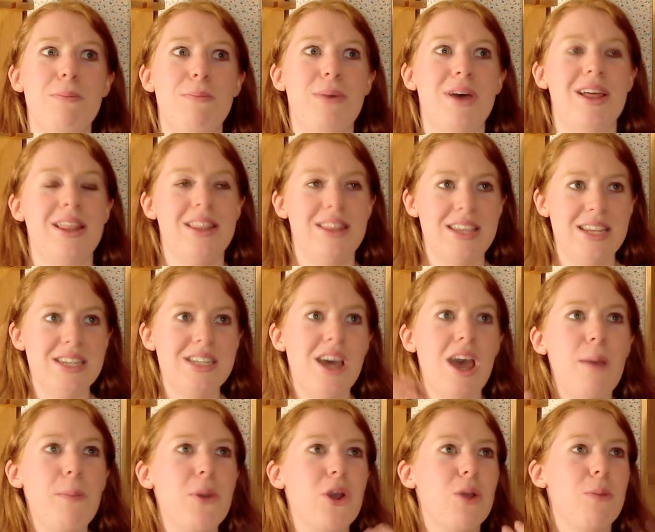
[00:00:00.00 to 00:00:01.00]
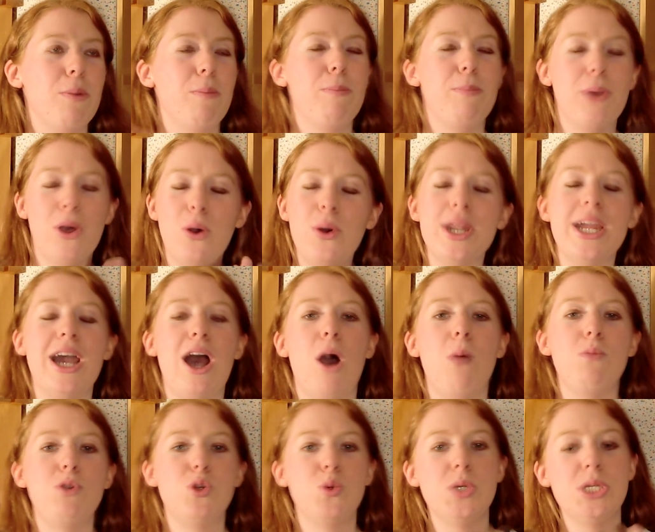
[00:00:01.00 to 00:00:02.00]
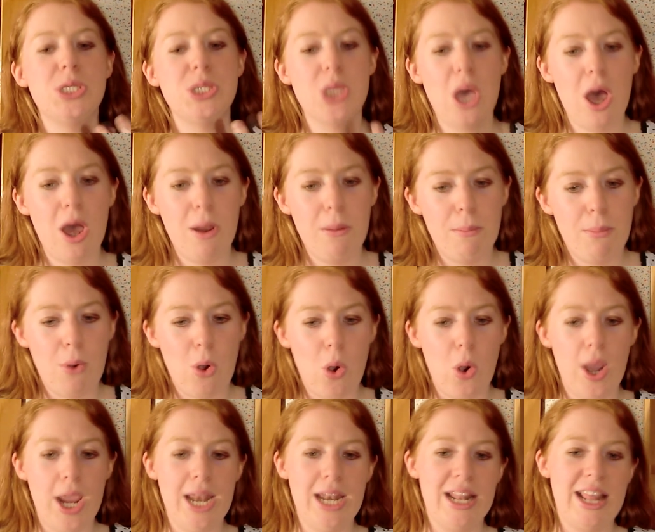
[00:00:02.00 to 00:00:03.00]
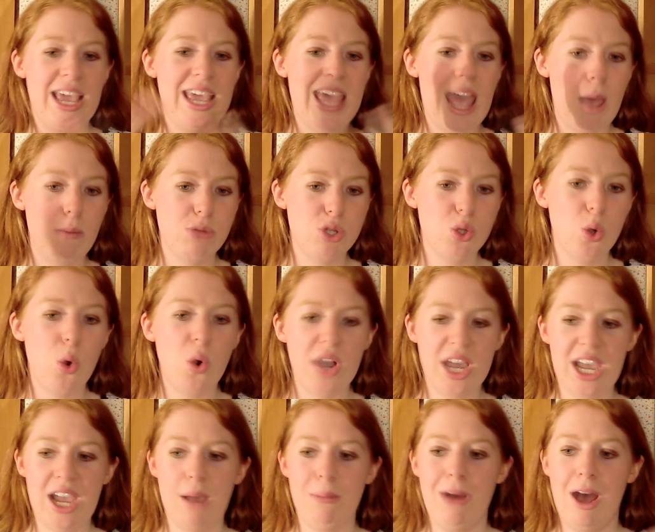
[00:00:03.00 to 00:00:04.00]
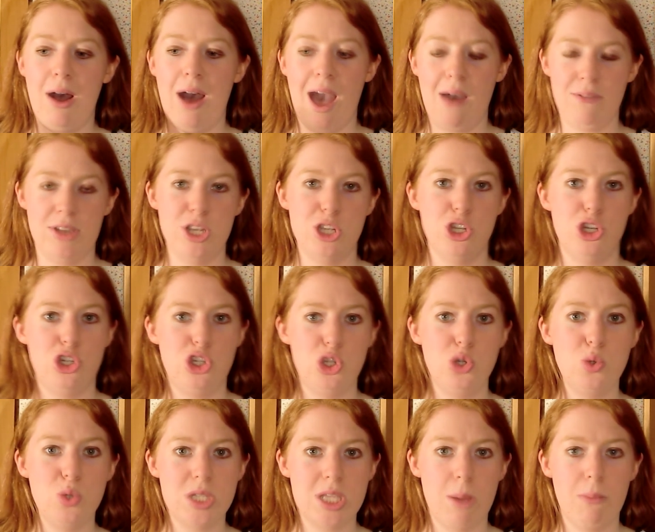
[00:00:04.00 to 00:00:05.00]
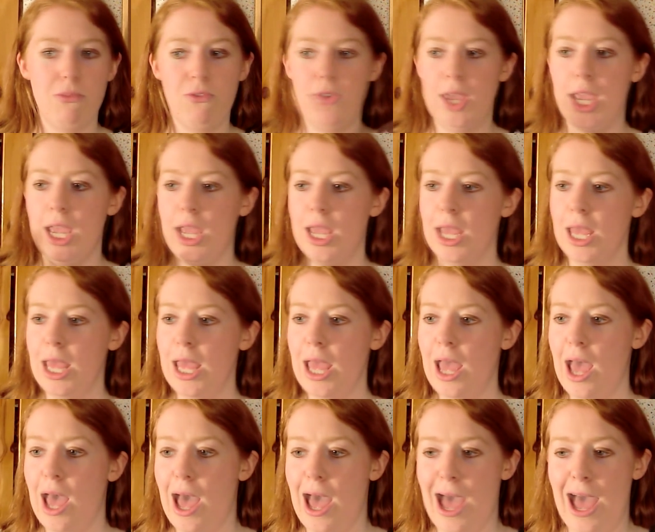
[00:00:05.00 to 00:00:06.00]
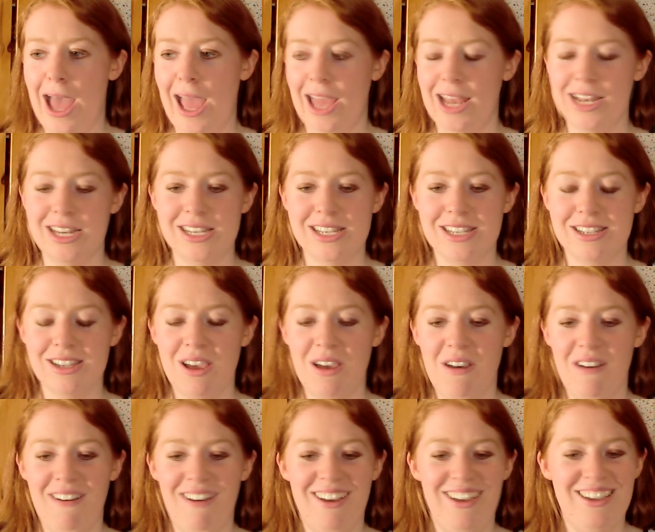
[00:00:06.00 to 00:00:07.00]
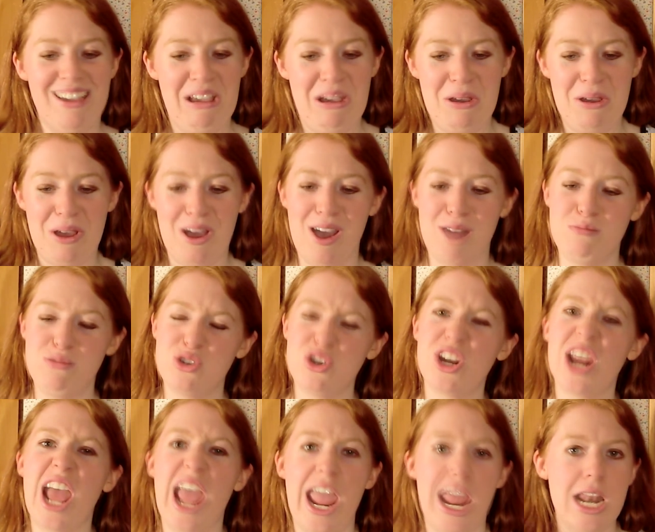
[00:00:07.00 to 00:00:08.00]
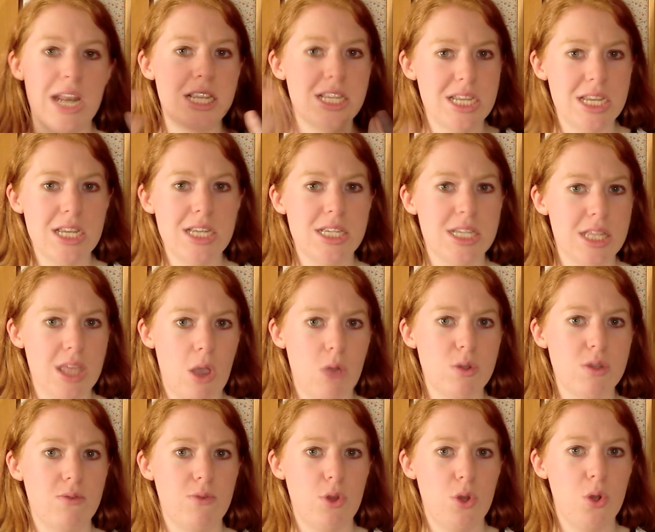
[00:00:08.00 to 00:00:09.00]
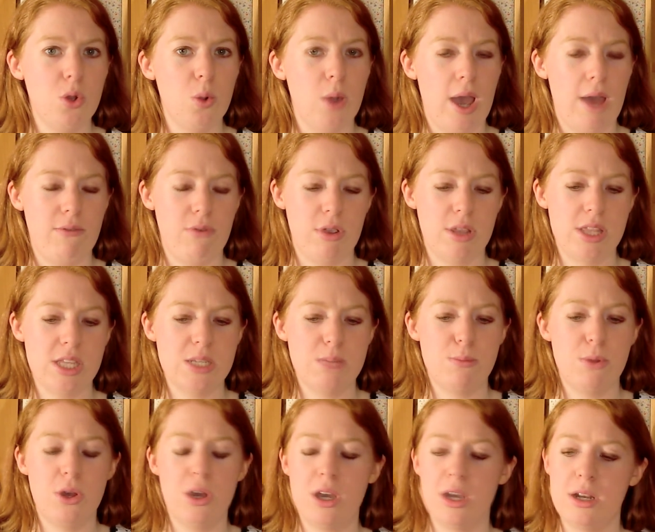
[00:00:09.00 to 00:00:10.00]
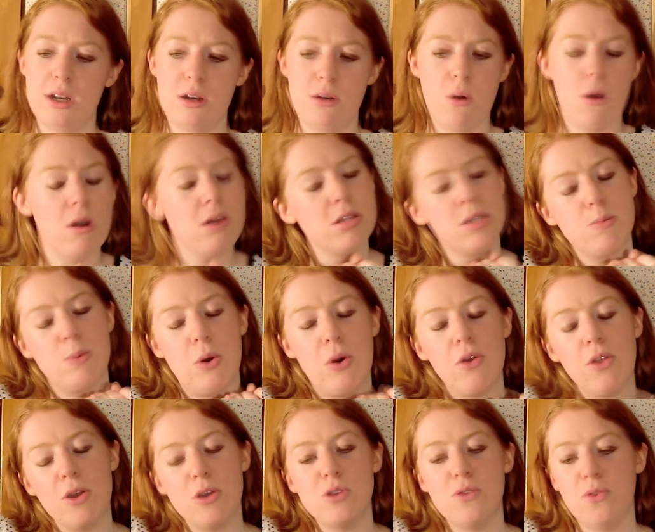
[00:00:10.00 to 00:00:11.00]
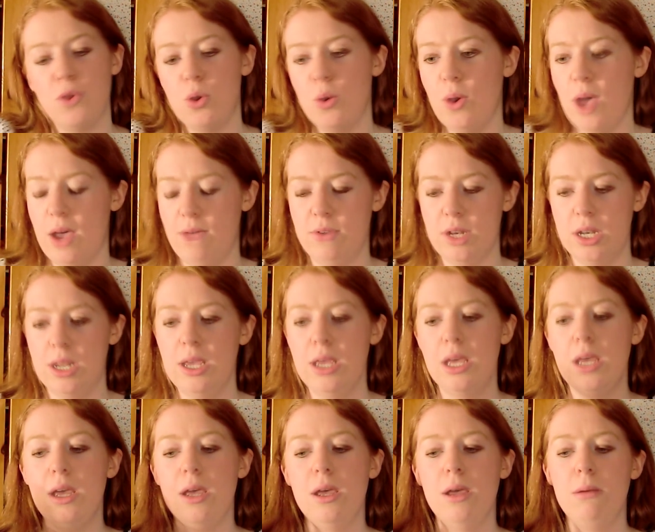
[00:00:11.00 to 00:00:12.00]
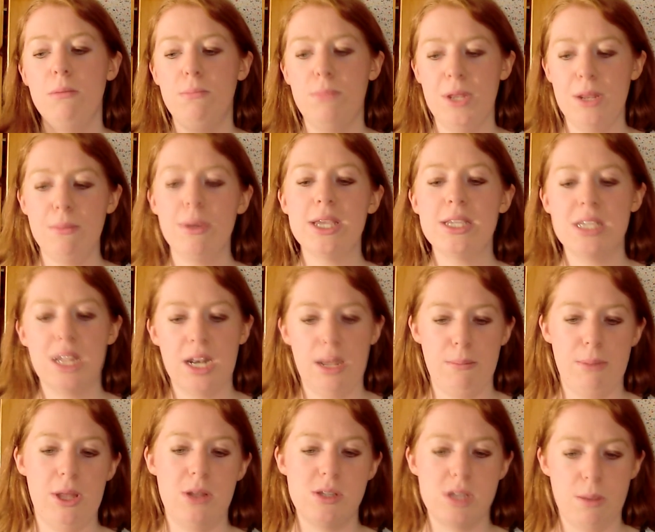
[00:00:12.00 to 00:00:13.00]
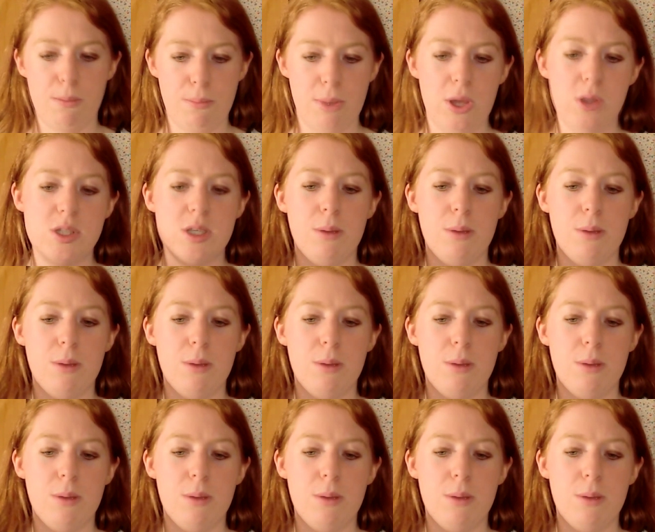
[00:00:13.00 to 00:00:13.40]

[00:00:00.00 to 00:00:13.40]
but the entire book had been building up to a certain point. They kept talking about having to do something, and I'm trying to hint it to those of you who have read this book and not spoil those of you who haven't. But it basically builds up,